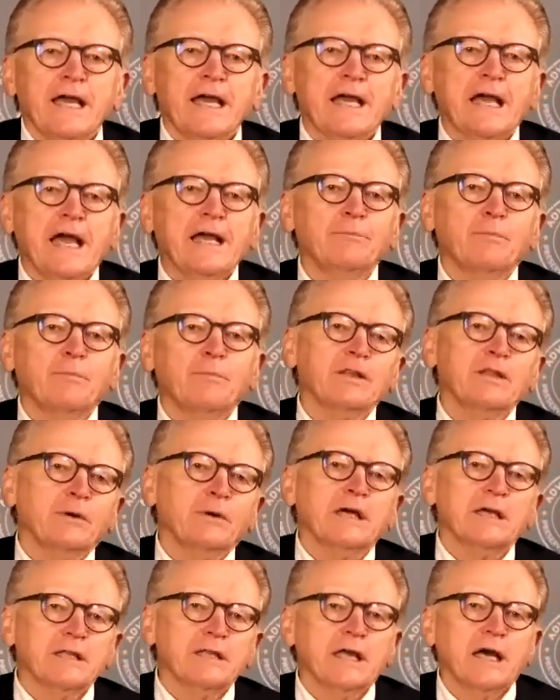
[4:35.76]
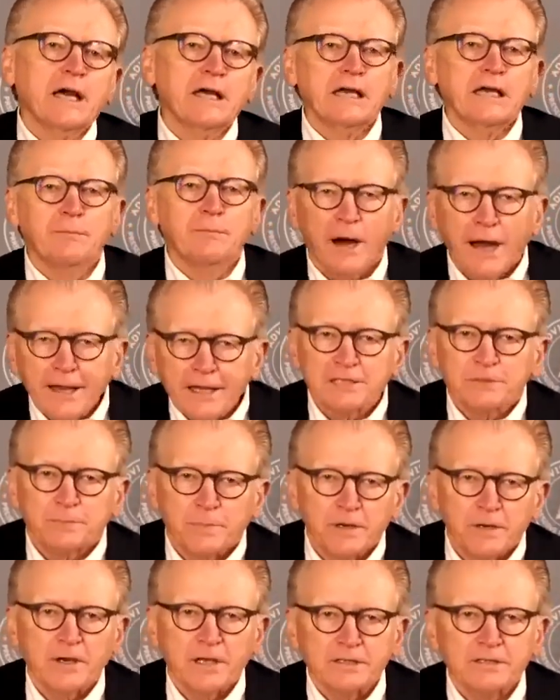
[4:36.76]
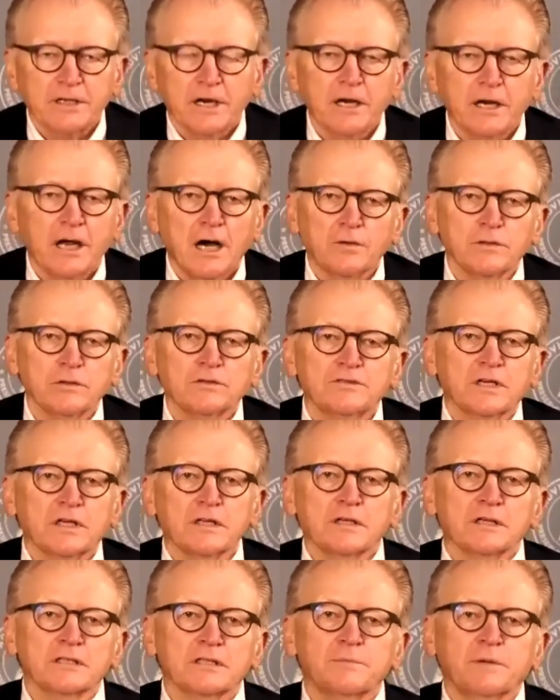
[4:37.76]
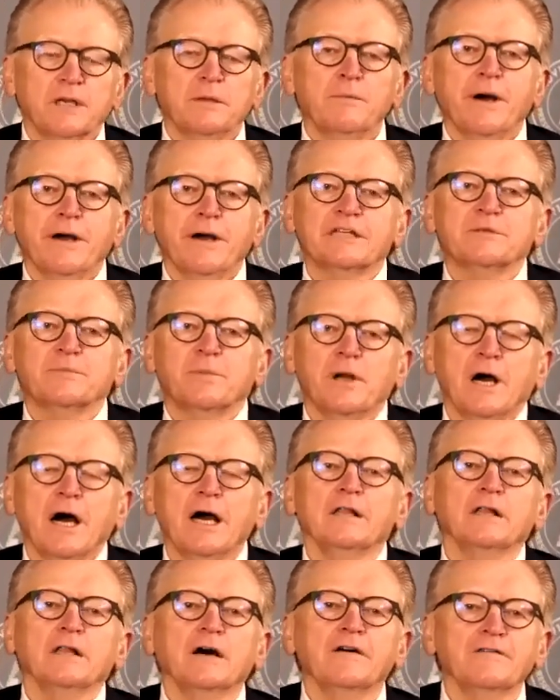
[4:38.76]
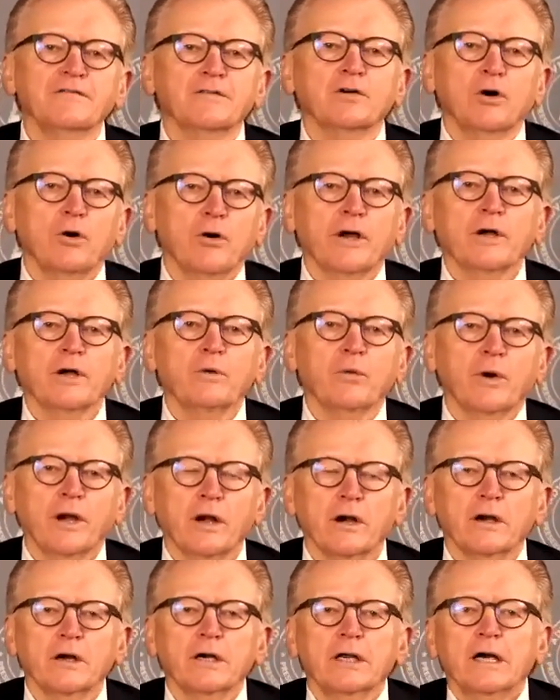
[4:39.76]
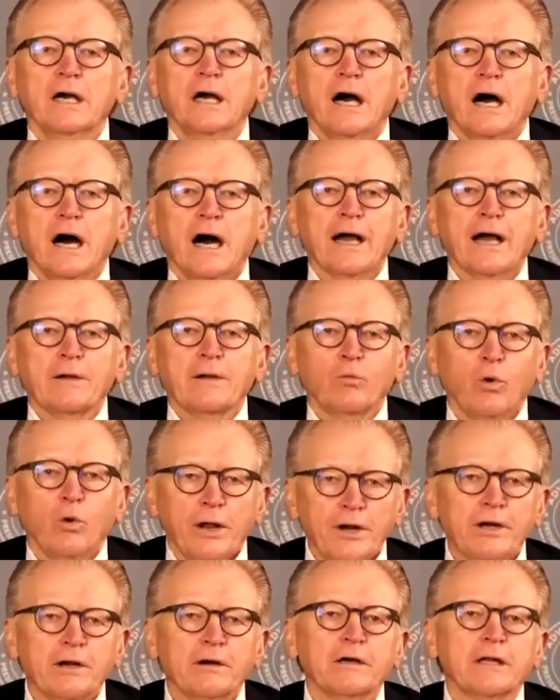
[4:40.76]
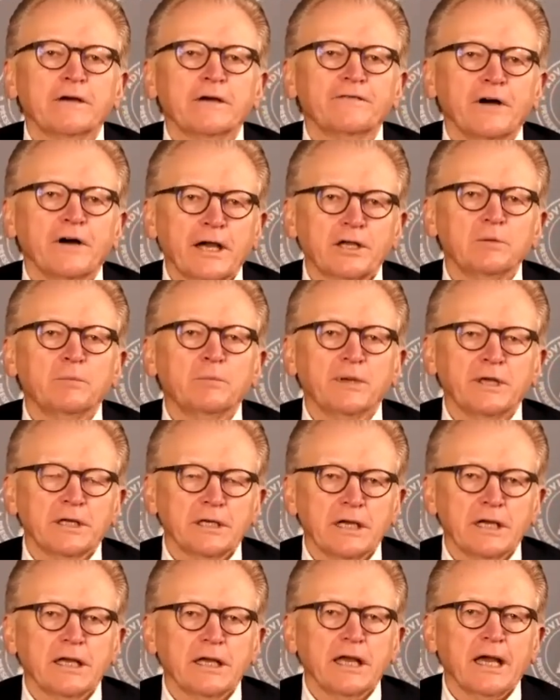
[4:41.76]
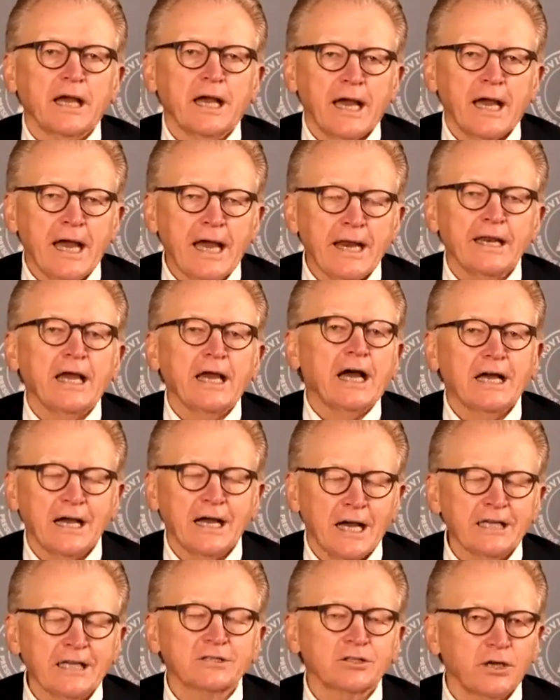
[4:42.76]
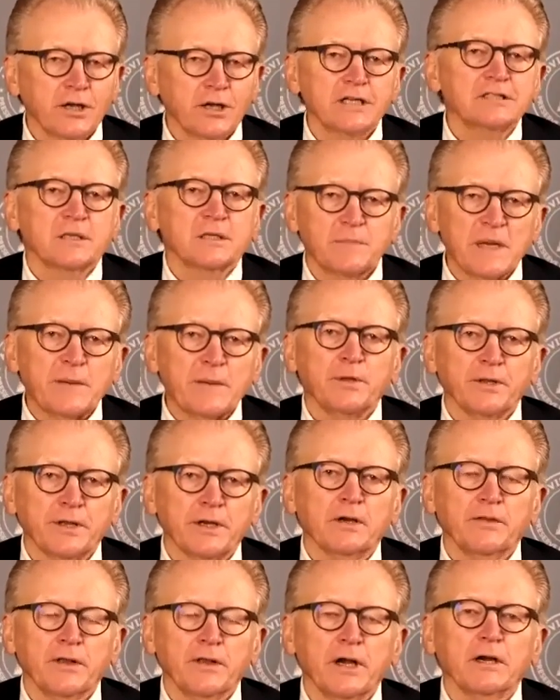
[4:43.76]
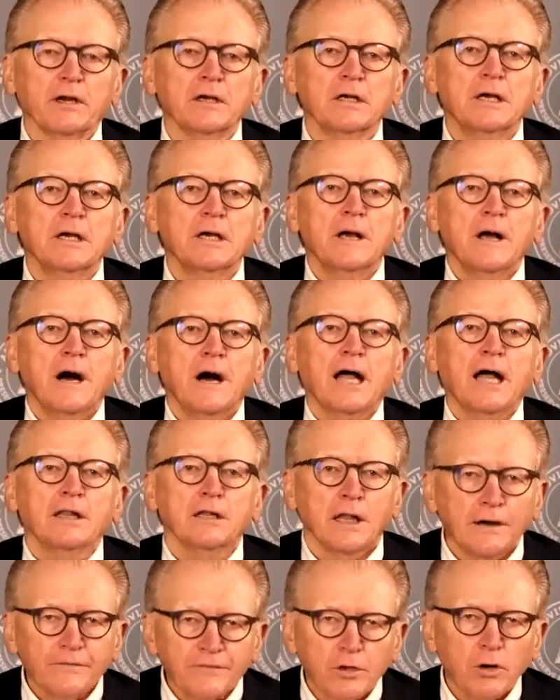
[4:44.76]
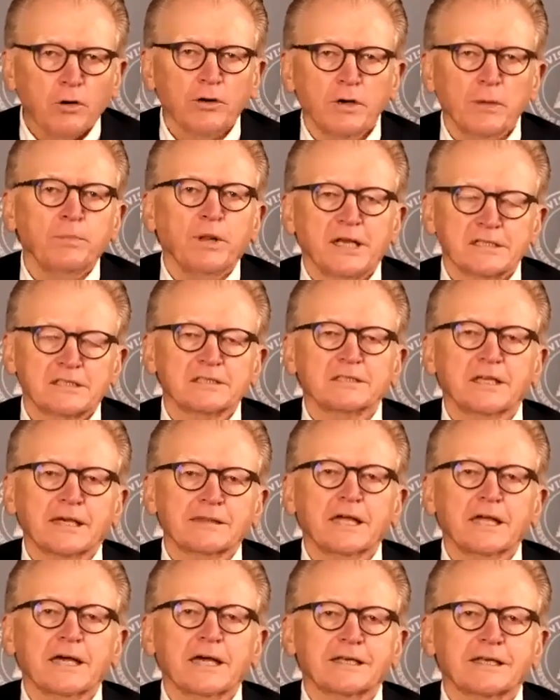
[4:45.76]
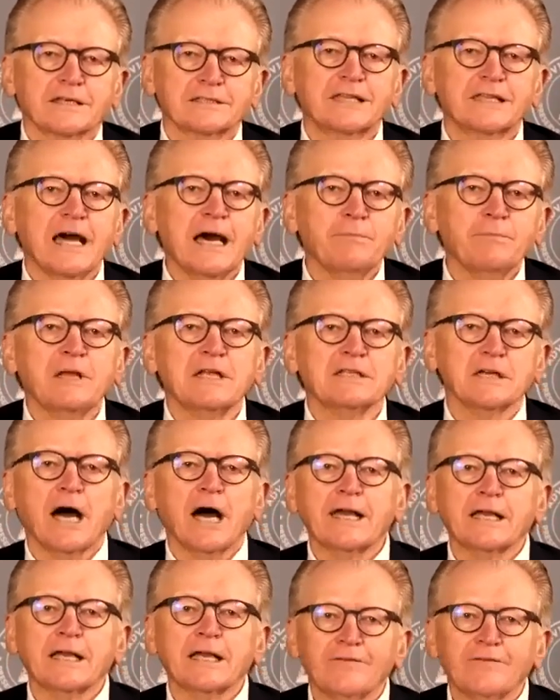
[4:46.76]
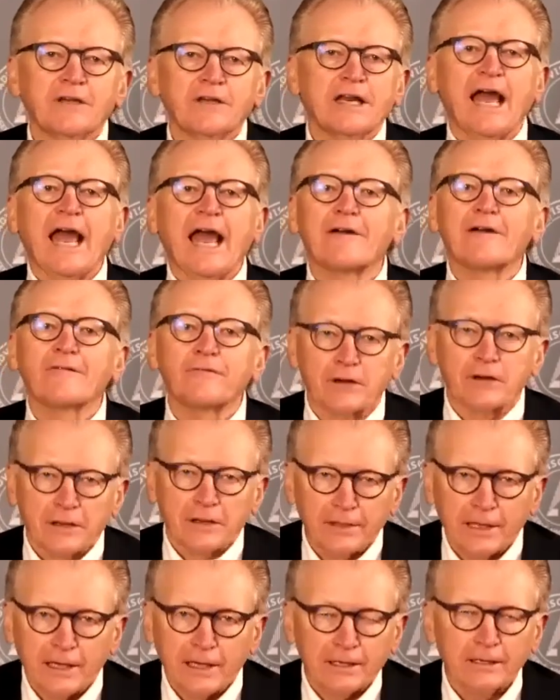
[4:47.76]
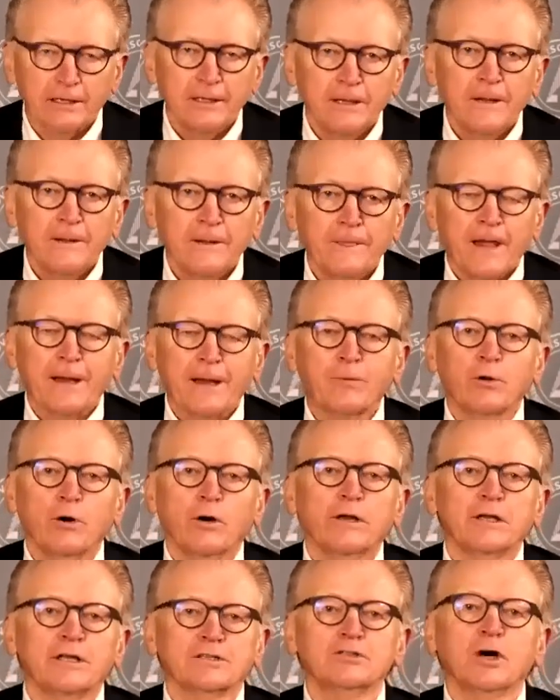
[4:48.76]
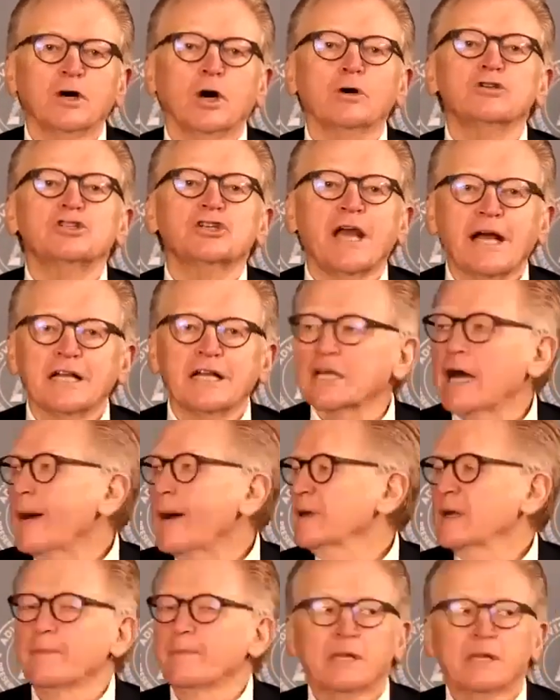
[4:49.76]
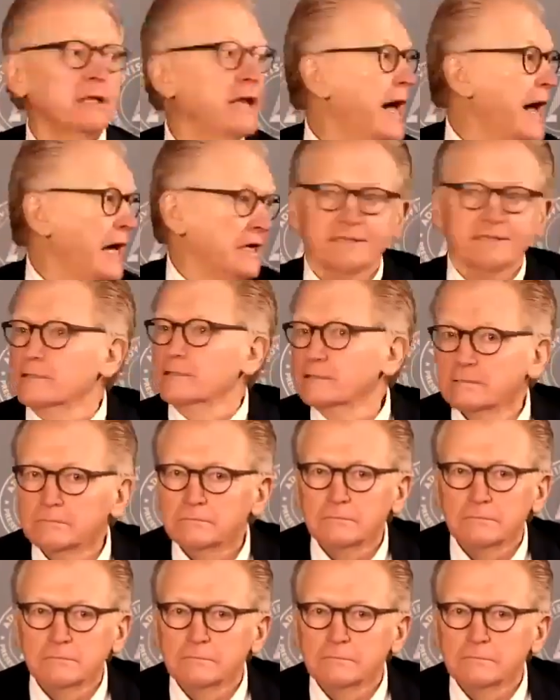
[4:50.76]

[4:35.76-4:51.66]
And by the way, in my experience, I don't know how you see this, but in my experience, I love going where I wonder if I could be as good as the people that are there. I love going to places like that because that means I give it everything. I'm going, there's no chance I'm going to be last.